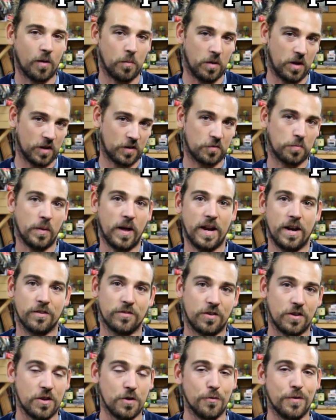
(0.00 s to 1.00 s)
I'm going to explain it
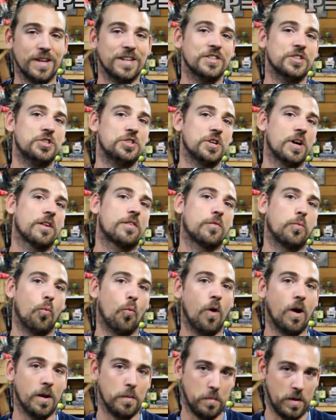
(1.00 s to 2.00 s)
to you in just
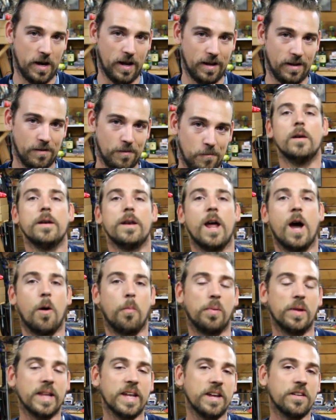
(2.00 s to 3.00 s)
1 minute.
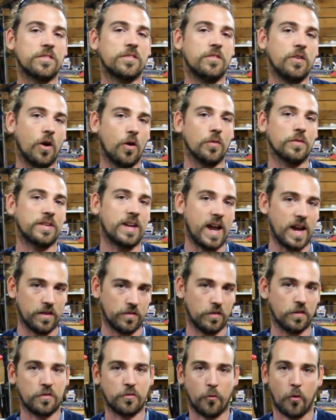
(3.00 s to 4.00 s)
Now, please don't take
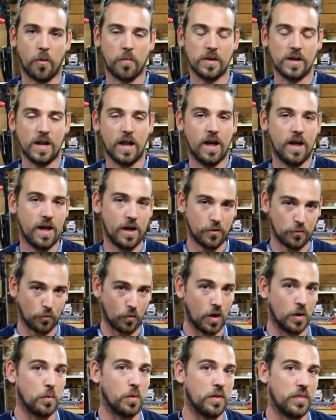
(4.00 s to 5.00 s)
this formula and
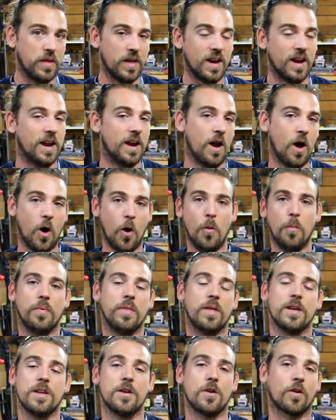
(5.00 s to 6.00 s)
run with it and hope
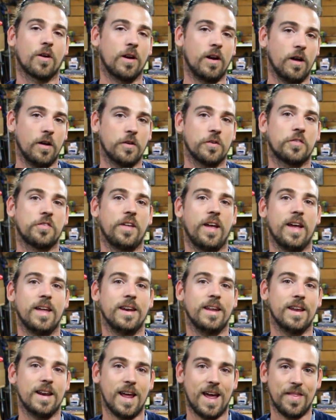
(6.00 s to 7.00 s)
that you're going to understand
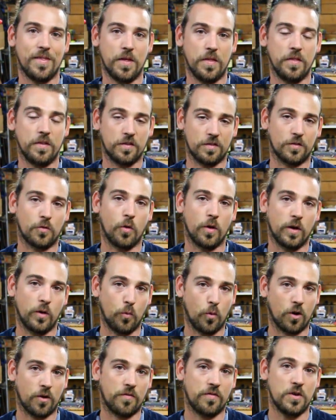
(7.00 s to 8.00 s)
it and that this is going to
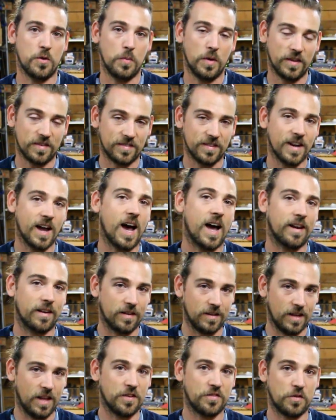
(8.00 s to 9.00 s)
work for you. It's not
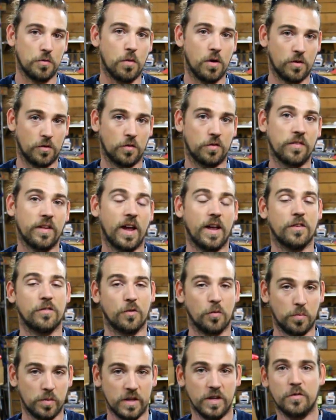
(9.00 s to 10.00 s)
unless you understand.
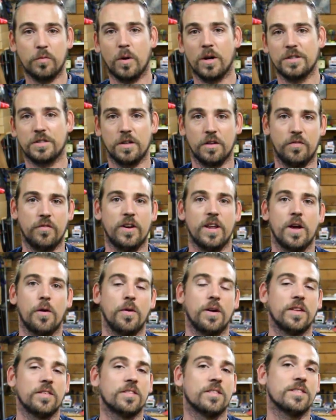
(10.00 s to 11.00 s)
So please watch this video
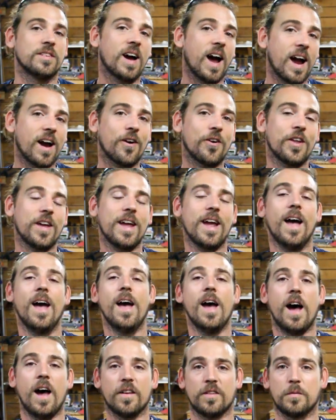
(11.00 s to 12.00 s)
in its entirety
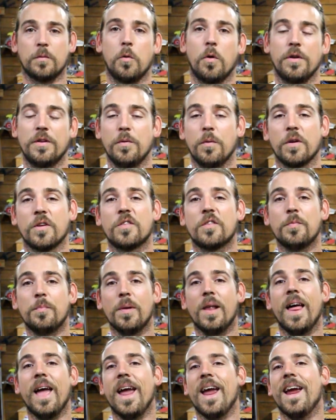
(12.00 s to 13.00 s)
as I'm going to
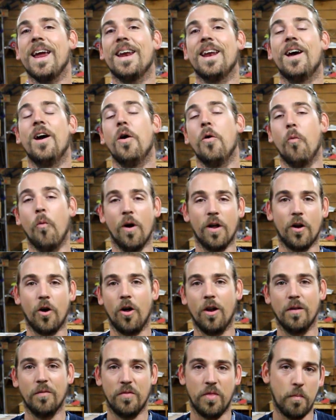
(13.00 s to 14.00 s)
explain what
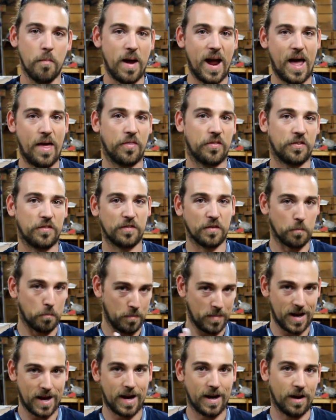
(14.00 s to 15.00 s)
all of the maths
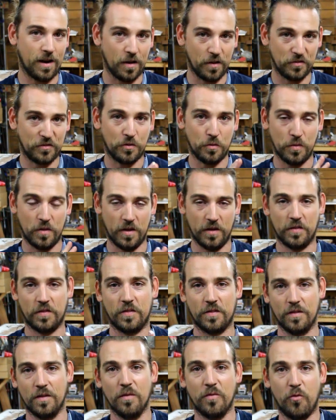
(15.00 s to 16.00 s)
mean to
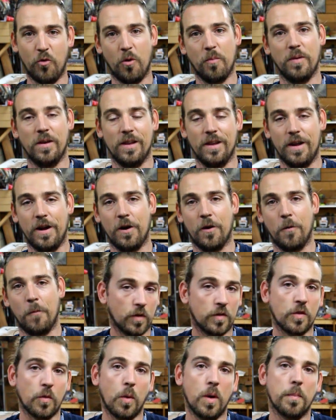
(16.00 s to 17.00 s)
this formula here.
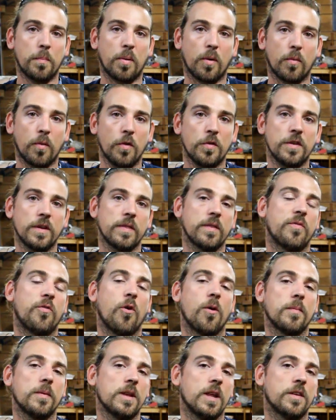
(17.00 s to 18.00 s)
So when perusing the
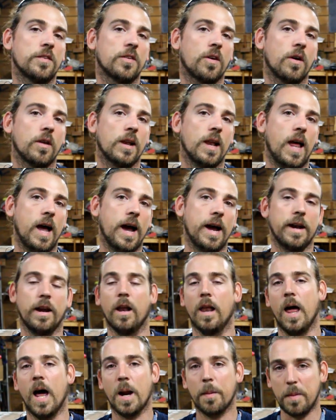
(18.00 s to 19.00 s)
formulas online, a
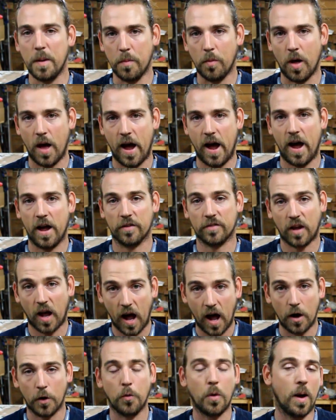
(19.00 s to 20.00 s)
lot of people ask,
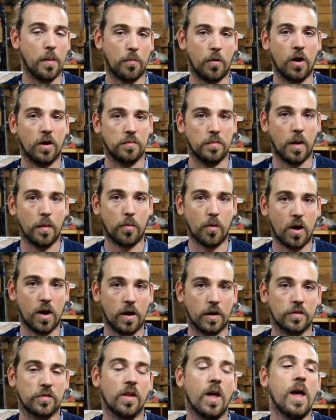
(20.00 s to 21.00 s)
how do I price my
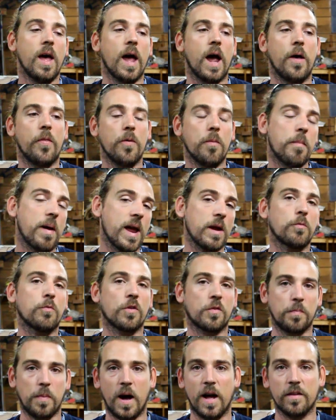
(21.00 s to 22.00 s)
products? And the main
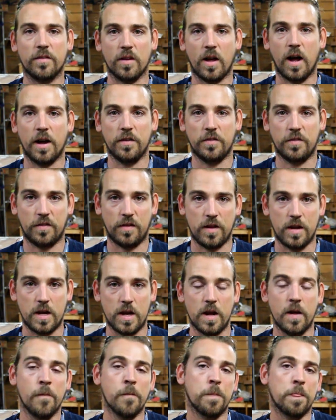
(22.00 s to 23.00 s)
response I
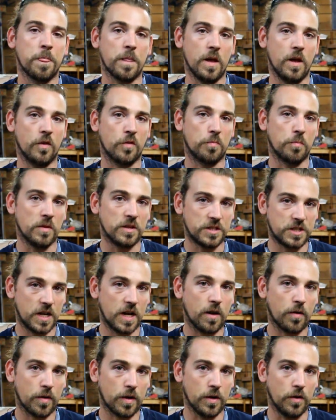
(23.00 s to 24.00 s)
see is
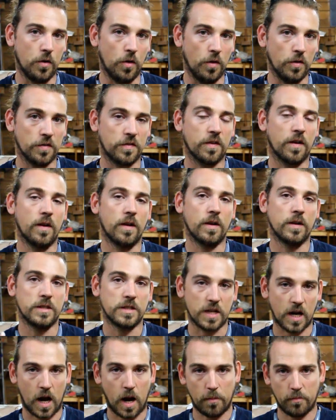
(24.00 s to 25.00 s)
materials
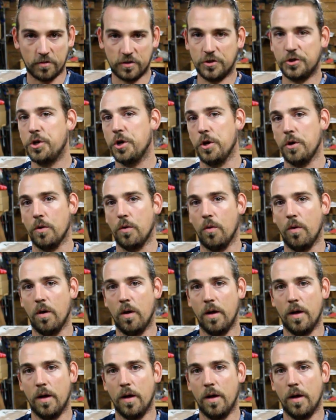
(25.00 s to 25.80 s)
times 2.